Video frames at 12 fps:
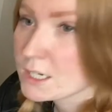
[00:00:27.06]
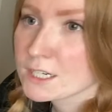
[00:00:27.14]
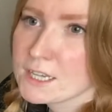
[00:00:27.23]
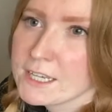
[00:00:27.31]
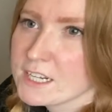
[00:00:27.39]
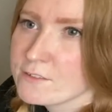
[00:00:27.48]

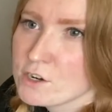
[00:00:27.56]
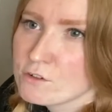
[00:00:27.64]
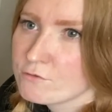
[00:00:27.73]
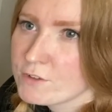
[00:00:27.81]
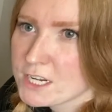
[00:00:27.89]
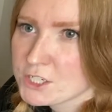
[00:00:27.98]
gonna like it if you
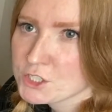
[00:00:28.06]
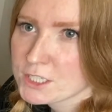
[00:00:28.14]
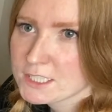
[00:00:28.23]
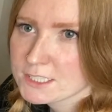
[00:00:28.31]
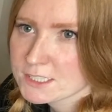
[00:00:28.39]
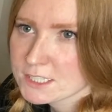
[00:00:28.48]
don't finish
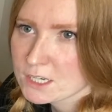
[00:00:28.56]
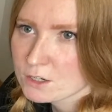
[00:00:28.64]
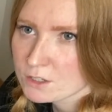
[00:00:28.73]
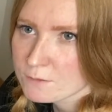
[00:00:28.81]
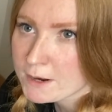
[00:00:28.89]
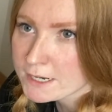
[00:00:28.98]
it. So
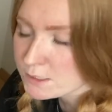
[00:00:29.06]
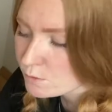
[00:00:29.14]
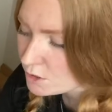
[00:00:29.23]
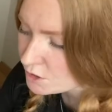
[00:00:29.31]
you might as well